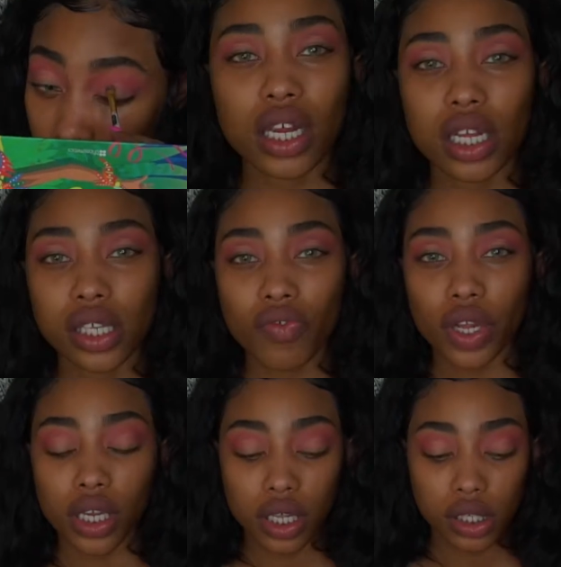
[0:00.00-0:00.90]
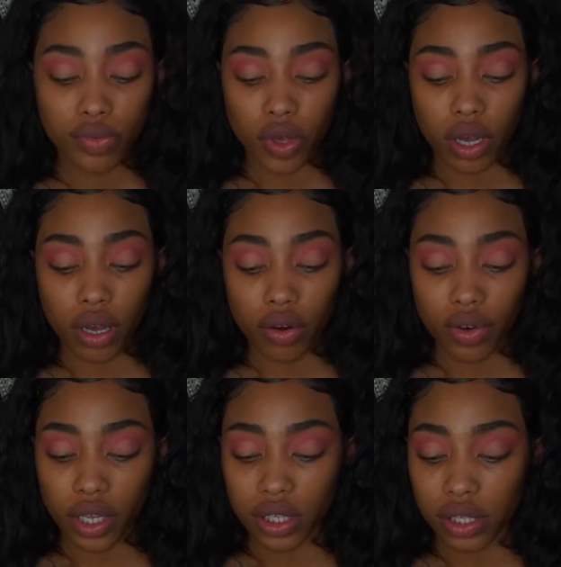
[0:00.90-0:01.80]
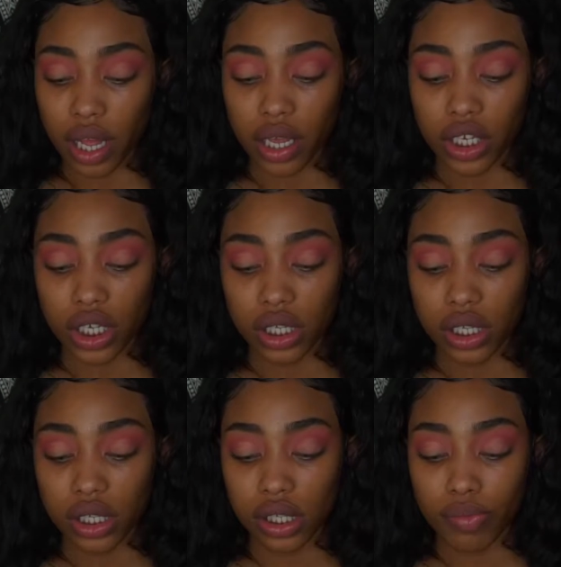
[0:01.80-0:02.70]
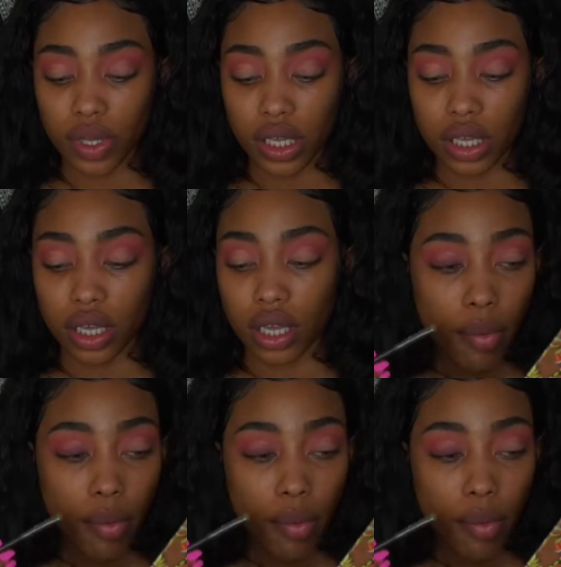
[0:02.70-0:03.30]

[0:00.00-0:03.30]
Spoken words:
It doesn't really need to be a cut crease, like it just needs to be,